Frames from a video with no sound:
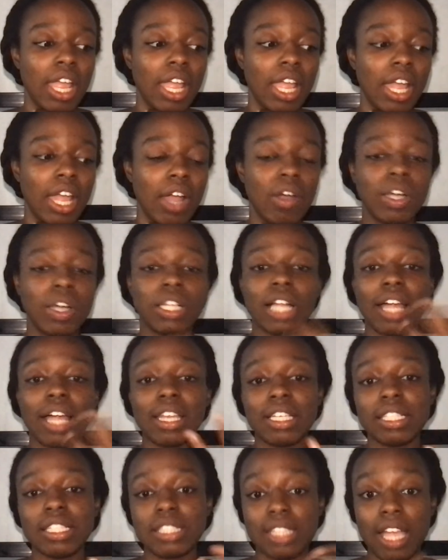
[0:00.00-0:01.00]
At
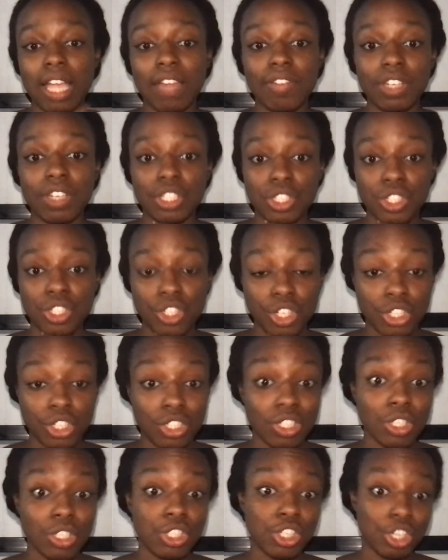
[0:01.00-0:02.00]
least the Adventist Church, the
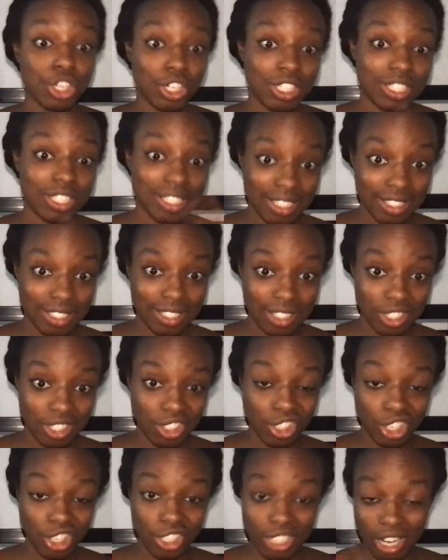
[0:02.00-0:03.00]
existing
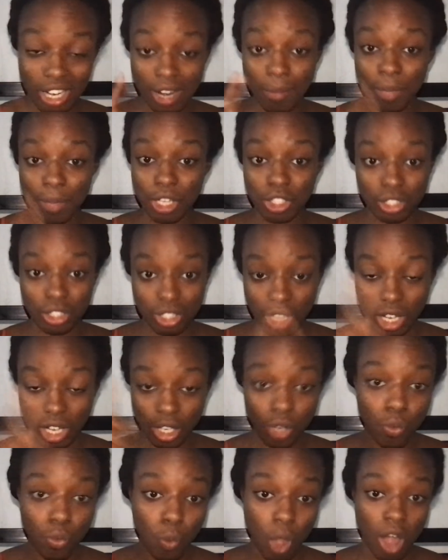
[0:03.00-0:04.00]
church. And I'm not just
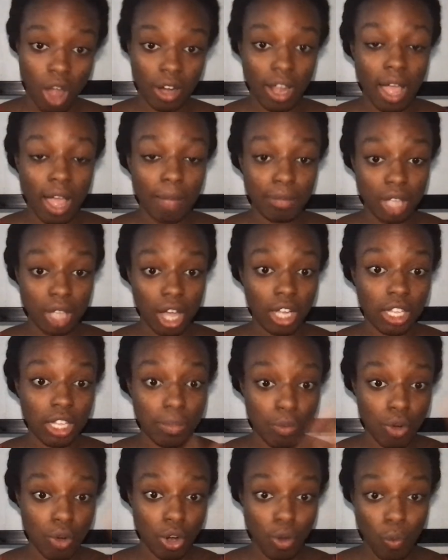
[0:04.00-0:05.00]
talking one. I'm talking
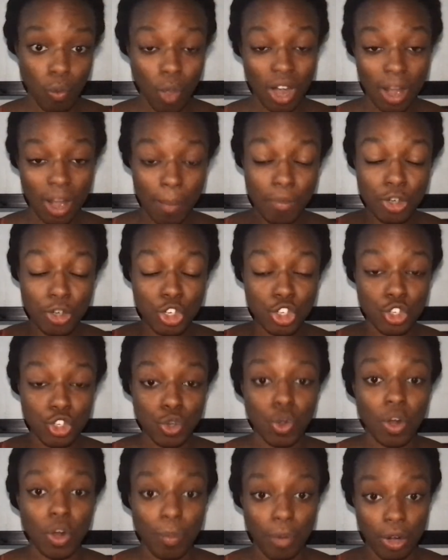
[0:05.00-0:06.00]
more than one. I'm
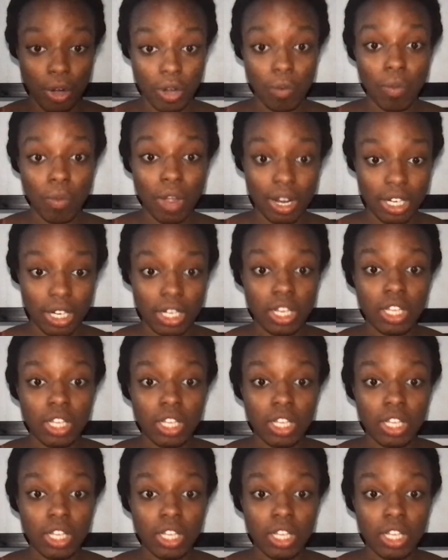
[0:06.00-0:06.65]
sure more than one.